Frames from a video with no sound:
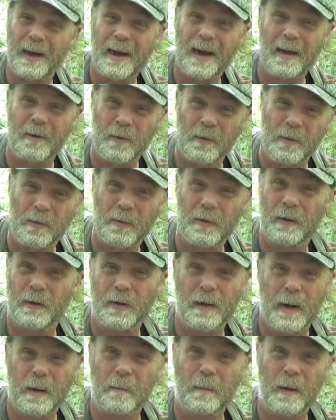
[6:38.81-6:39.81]
I have a
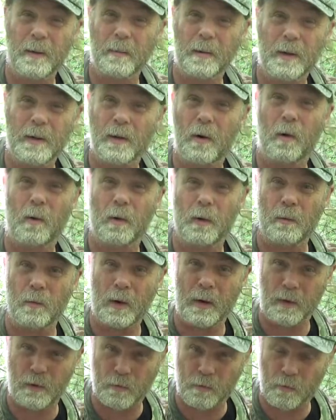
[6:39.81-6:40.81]
feeling that may be the only
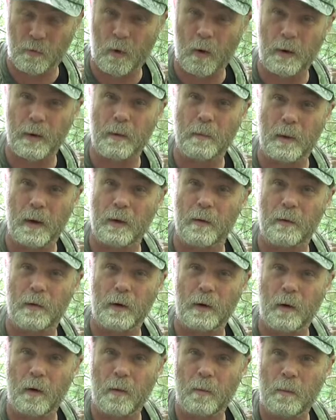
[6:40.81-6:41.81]
way to draw him out
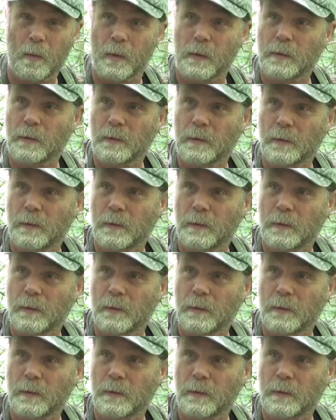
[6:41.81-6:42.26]
in the open